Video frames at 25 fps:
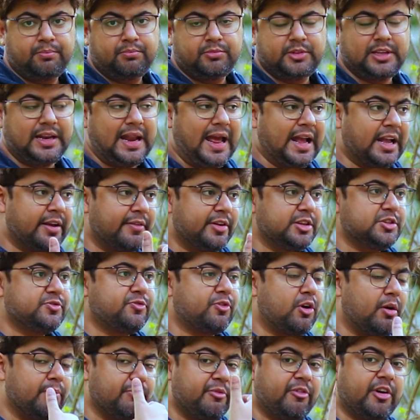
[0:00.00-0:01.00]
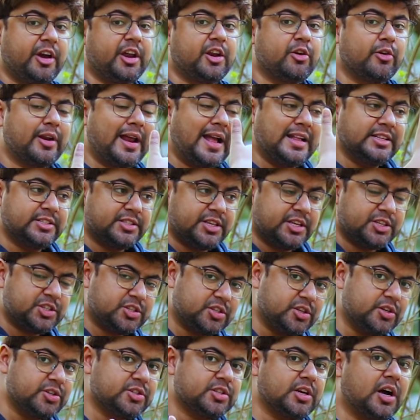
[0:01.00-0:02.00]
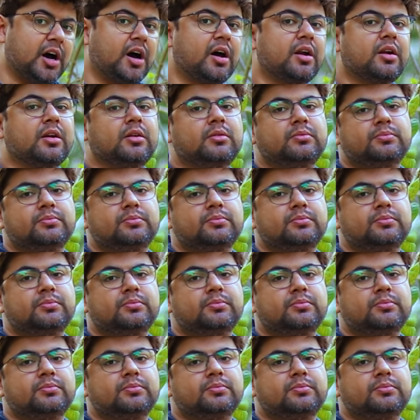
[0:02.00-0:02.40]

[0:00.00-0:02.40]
The language from where your ancestors are.